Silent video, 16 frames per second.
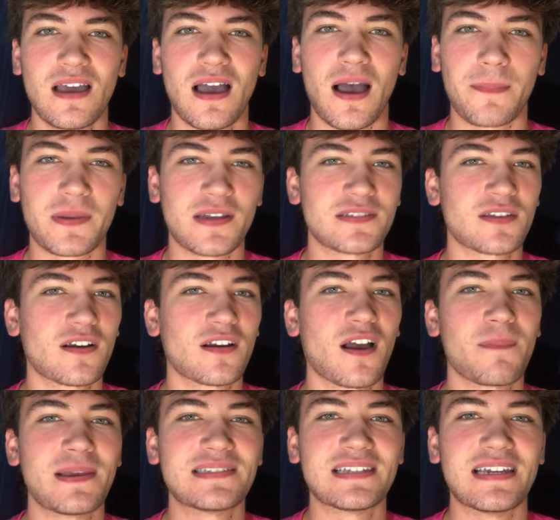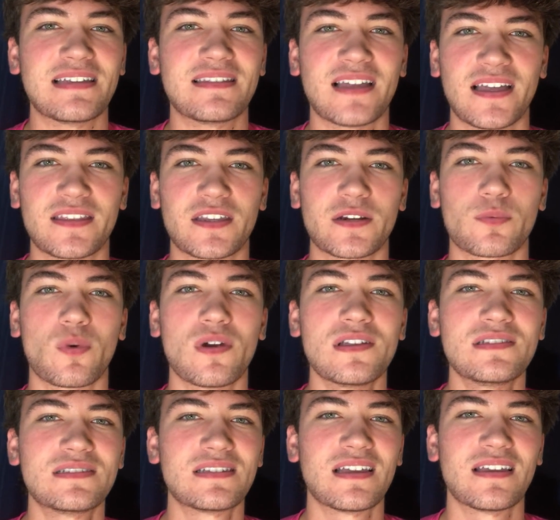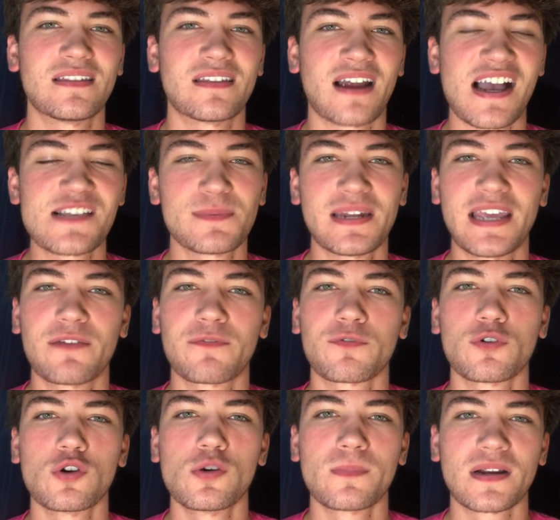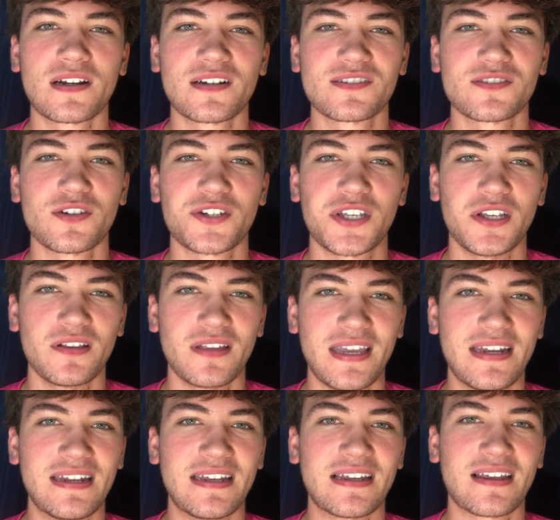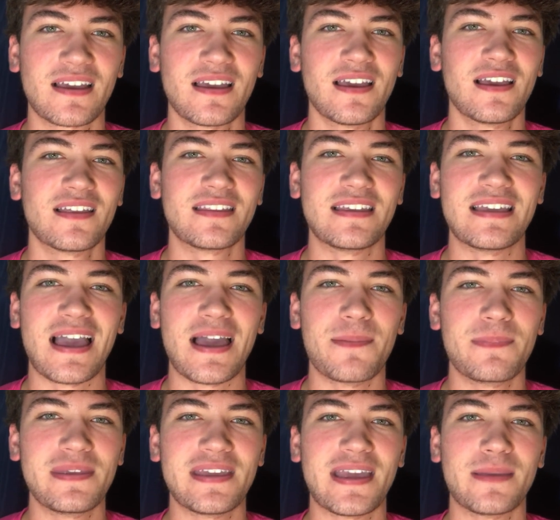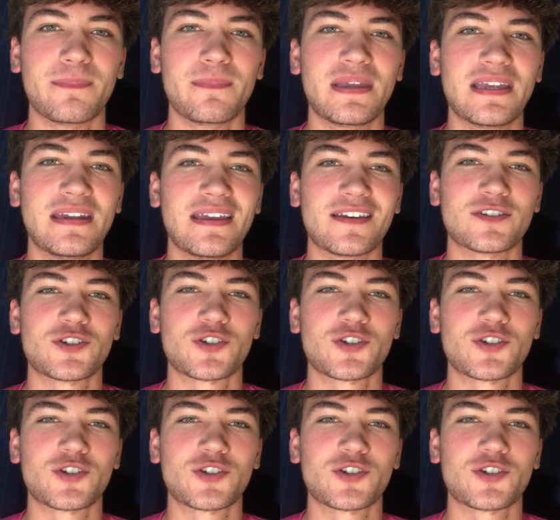I'm going to start off by saying that there has been a rumor circulating the NBA media